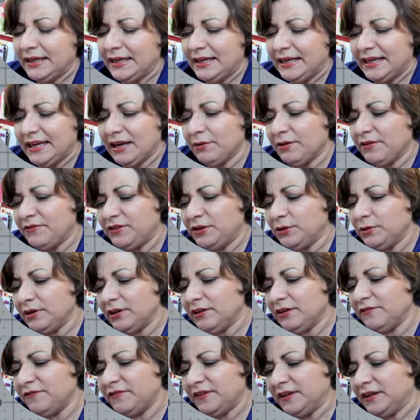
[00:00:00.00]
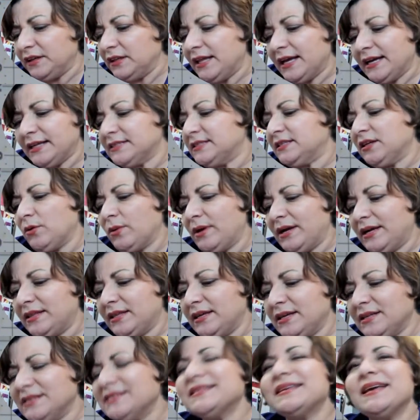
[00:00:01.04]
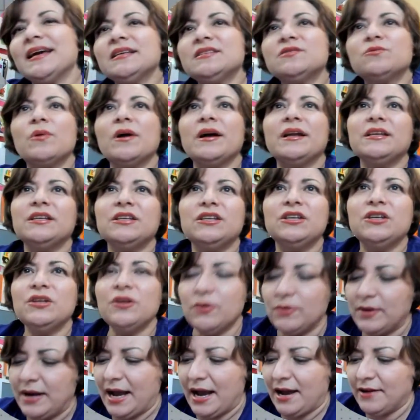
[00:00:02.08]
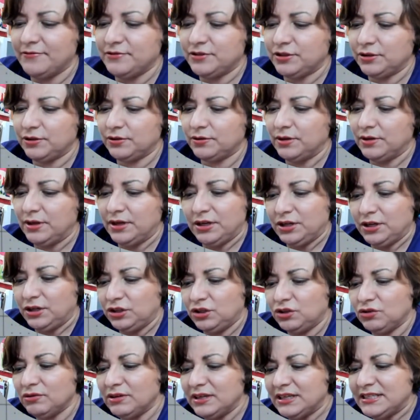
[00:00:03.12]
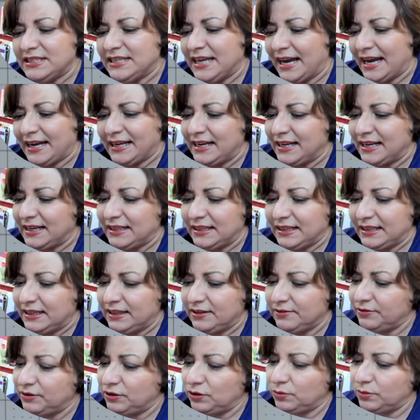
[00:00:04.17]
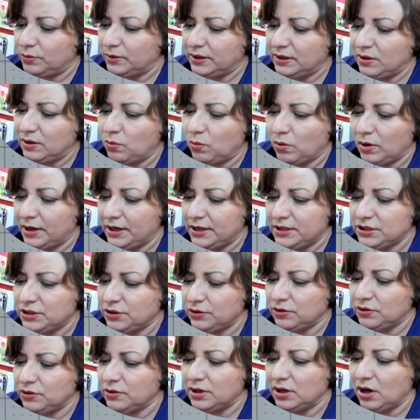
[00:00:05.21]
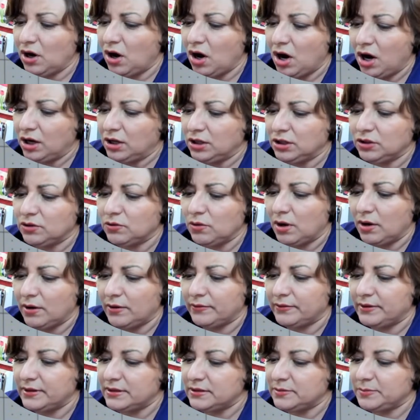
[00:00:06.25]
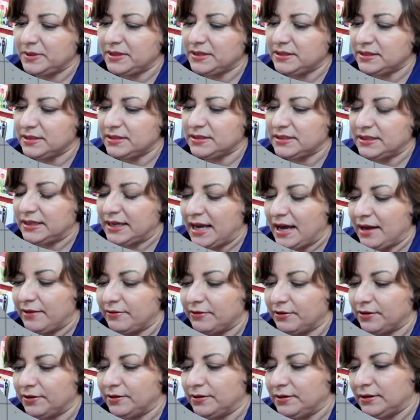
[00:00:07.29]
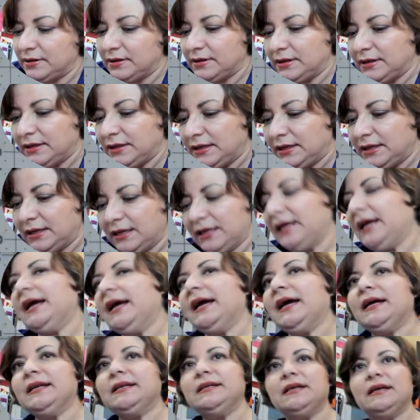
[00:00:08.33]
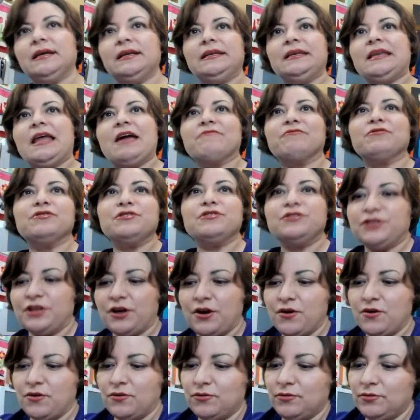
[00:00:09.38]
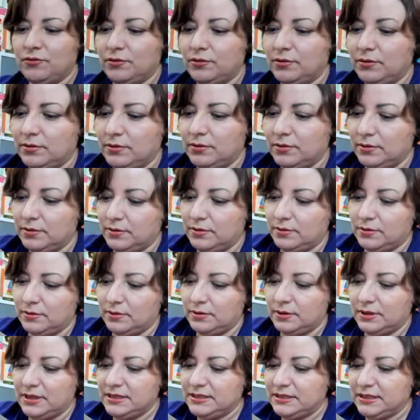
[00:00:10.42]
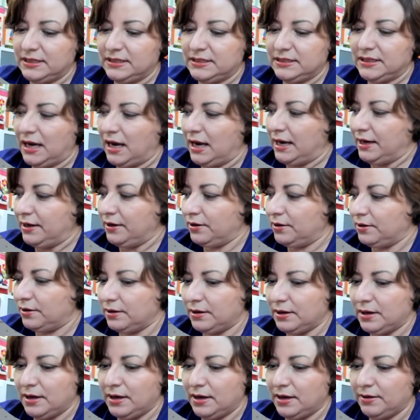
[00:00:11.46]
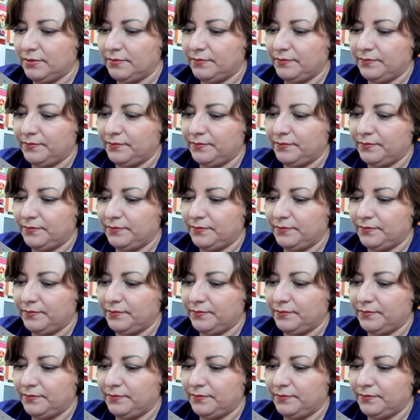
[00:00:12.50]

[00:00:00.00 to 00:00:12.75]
Now, if you didn't feel like sewing this, guess what? You don't have to. You could technically, if you really wanted to, you could hot glue all of these pieces together and never sew this entire